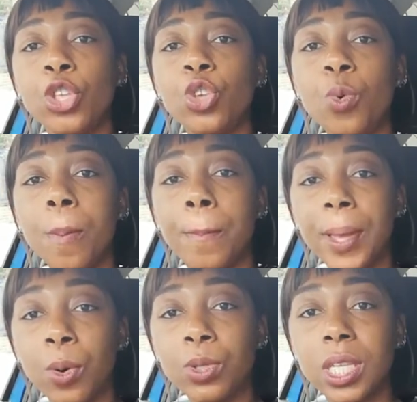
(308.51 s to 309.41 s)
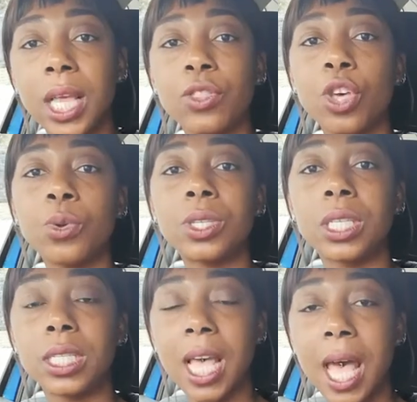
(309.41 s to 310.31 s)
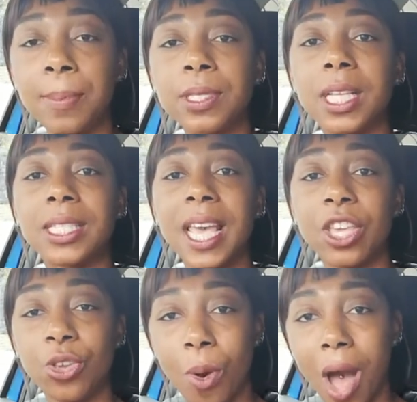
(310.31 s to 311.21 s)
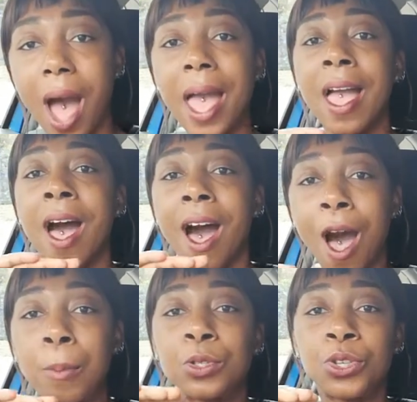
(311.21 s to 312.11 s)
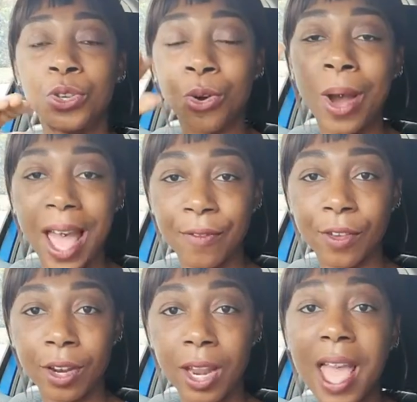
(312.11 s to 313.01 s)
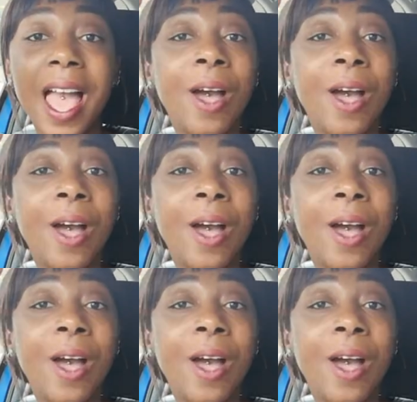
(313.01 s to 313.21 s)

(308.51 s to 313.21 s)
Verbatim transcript: you are building those steps to take you higher up to your heaven.